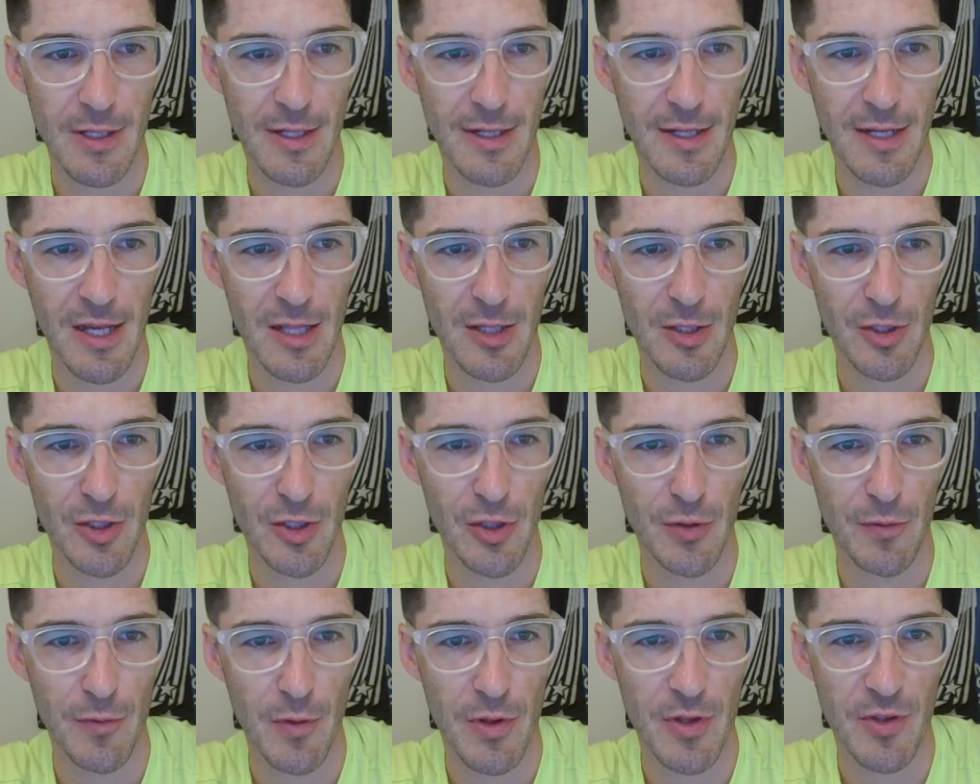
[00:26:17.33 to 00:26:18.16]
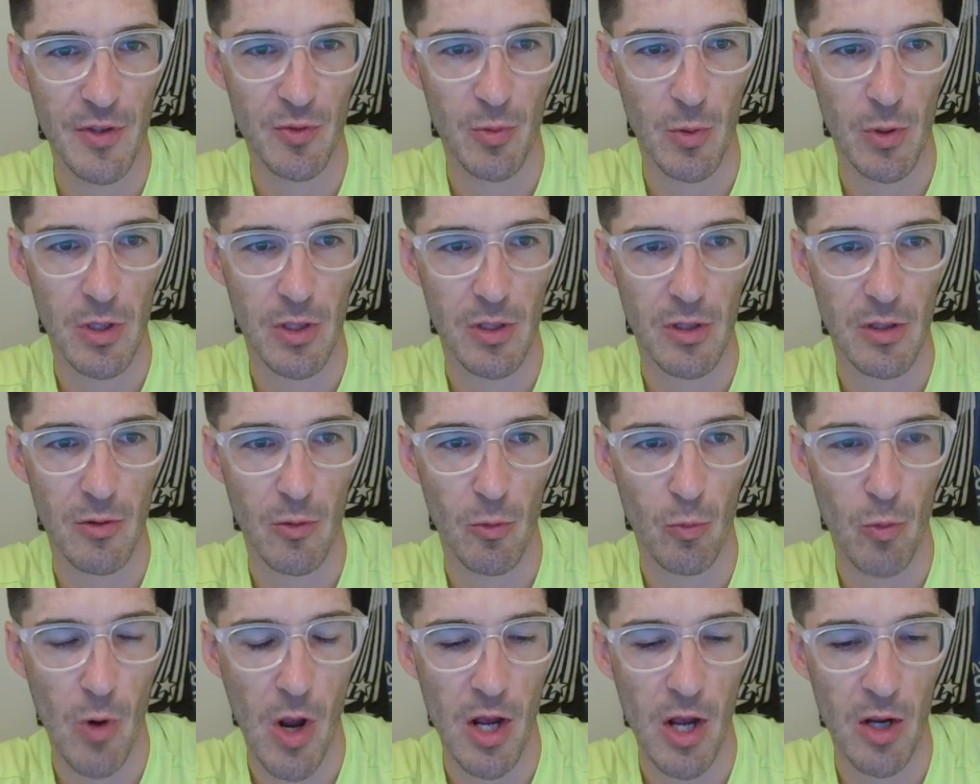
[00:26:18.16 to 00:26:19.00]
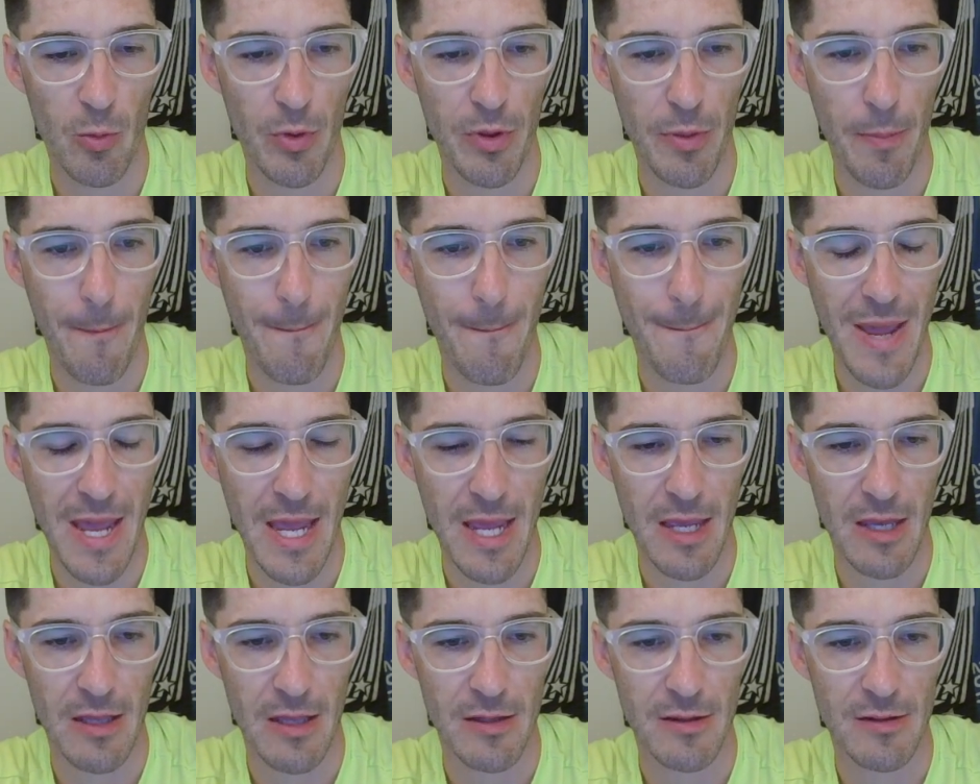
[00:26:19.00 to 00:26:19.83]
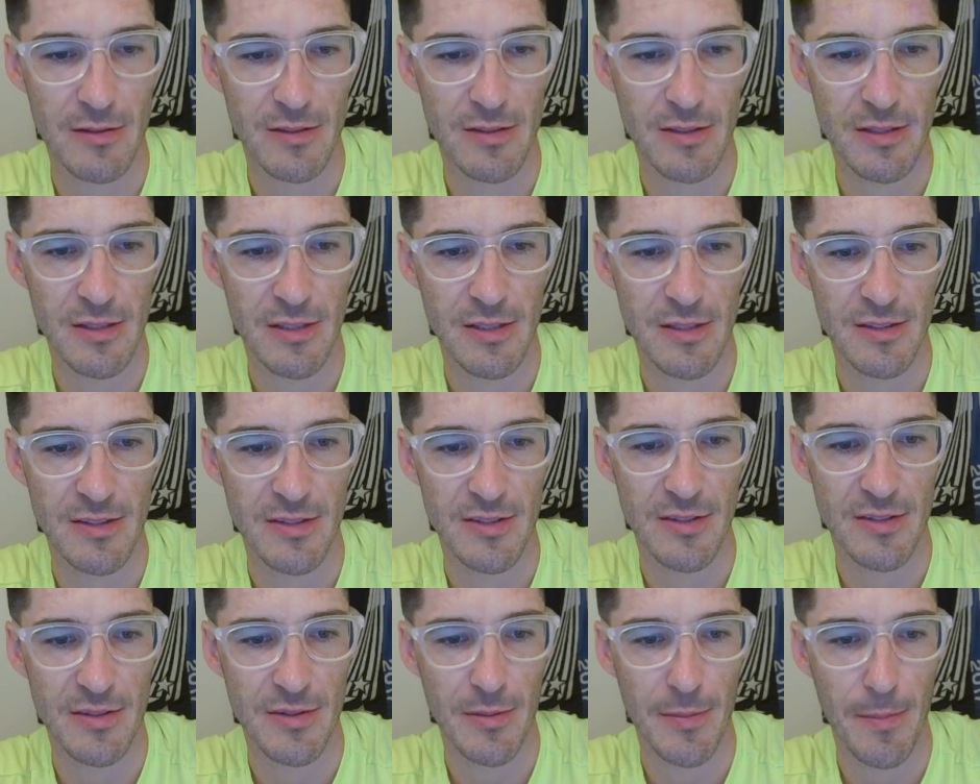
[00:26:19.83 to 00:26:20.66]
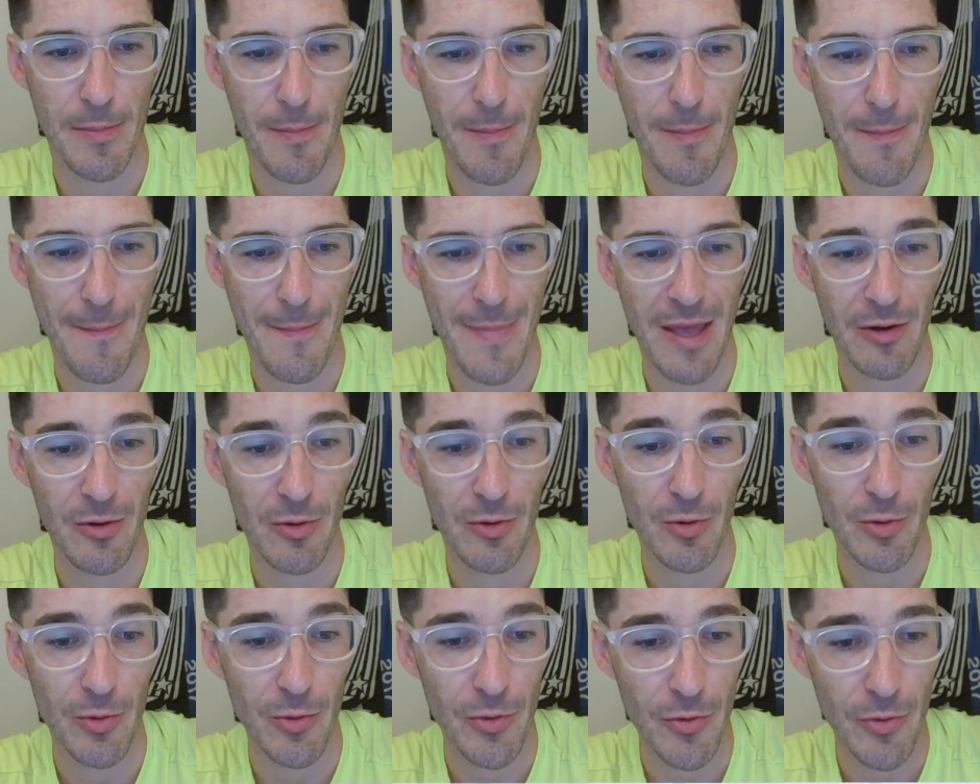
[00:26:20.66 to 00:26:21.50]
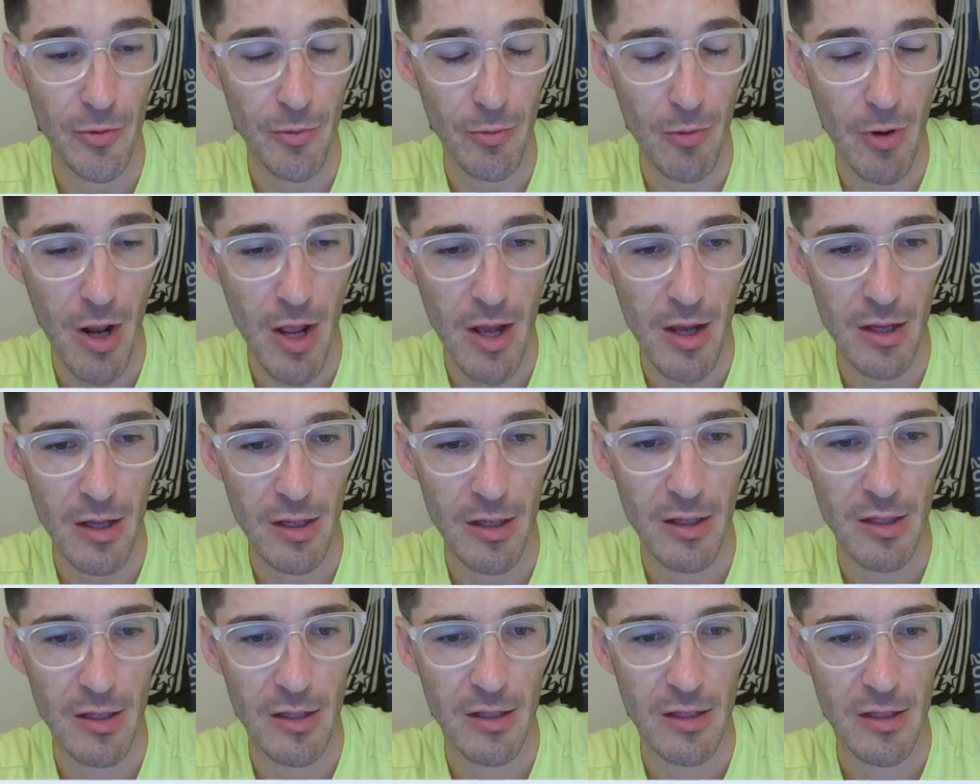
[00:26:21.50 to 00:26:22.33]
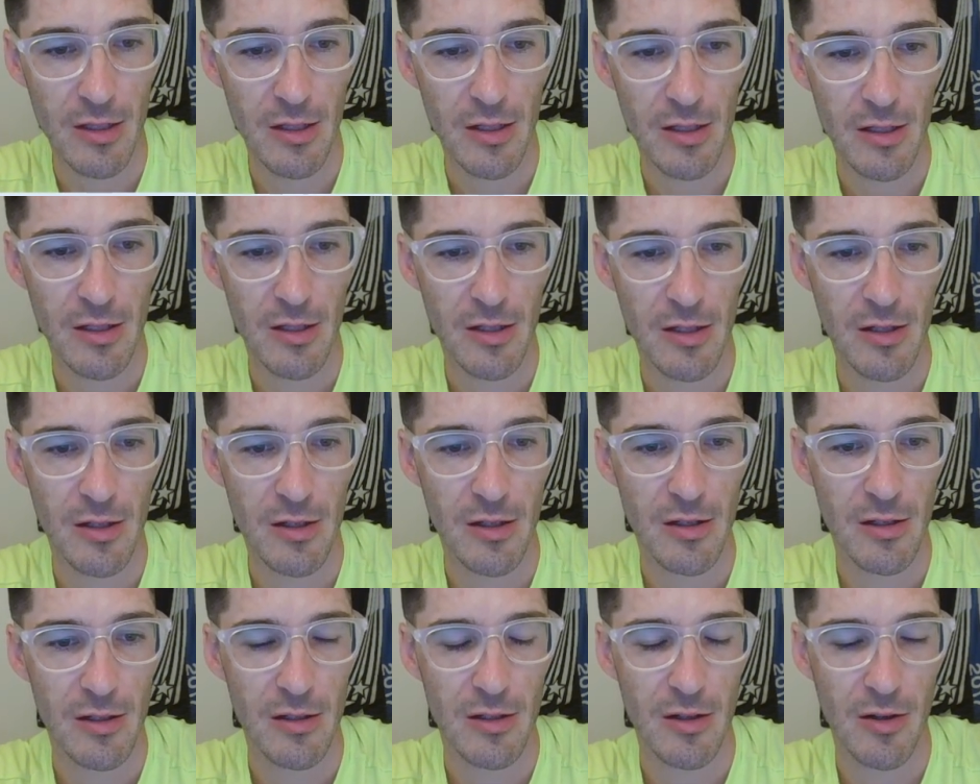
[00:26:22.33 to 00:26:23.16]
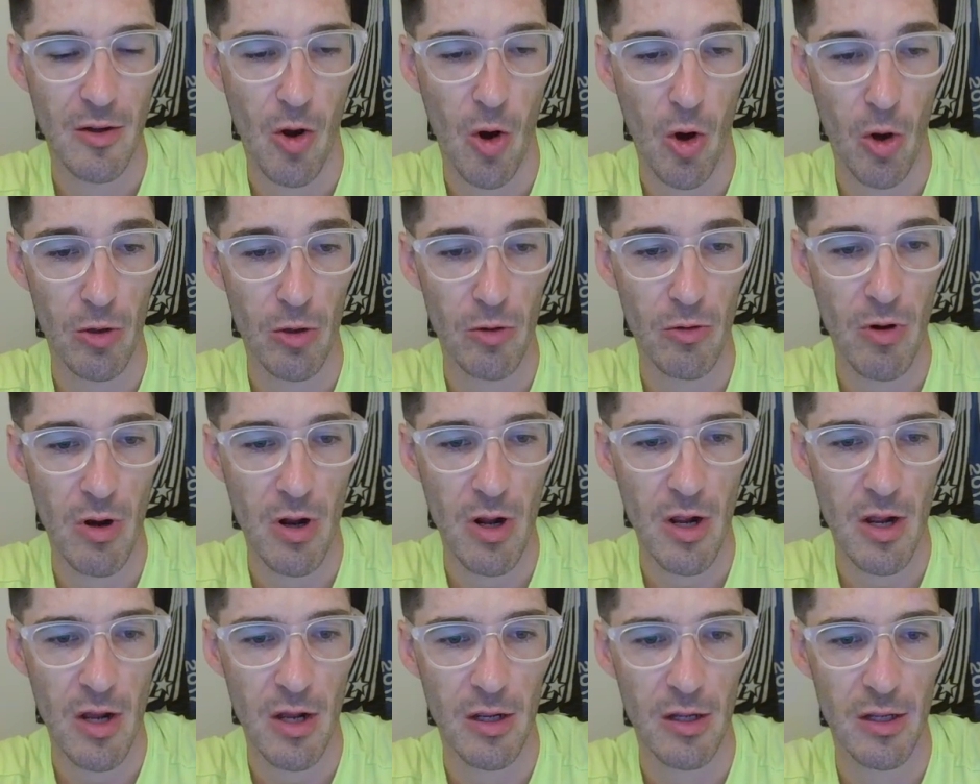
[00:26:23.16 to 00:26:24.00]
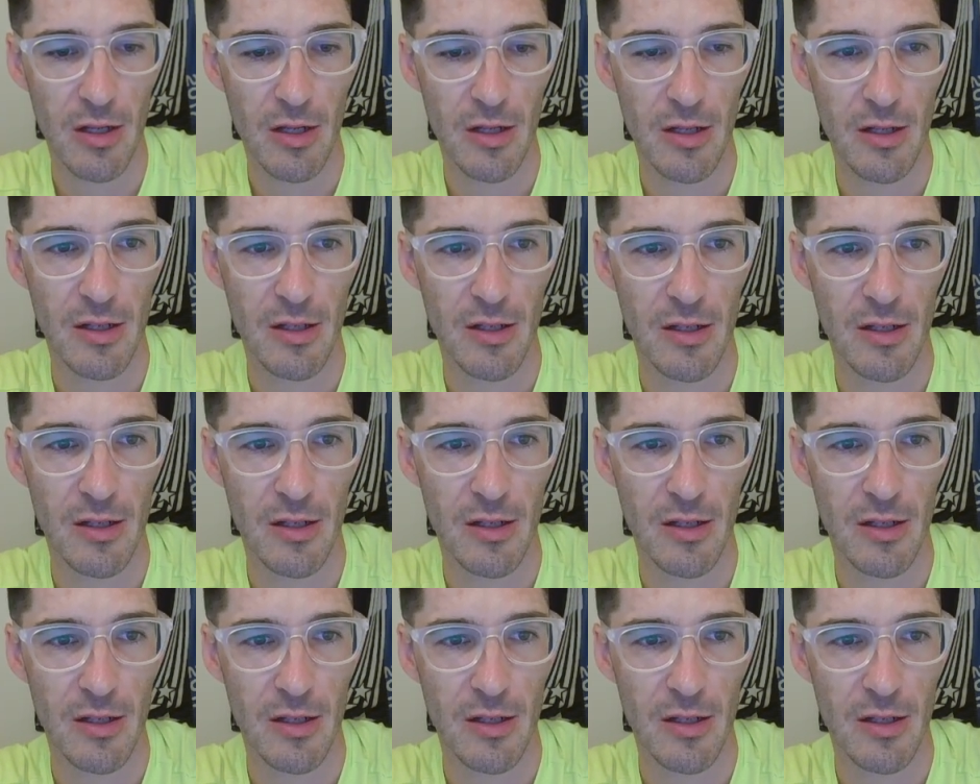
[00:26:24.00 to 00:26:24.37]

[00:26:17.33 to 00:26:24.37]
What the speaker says: Not looking good for this one. Rock with bands is metals rock, hard rock,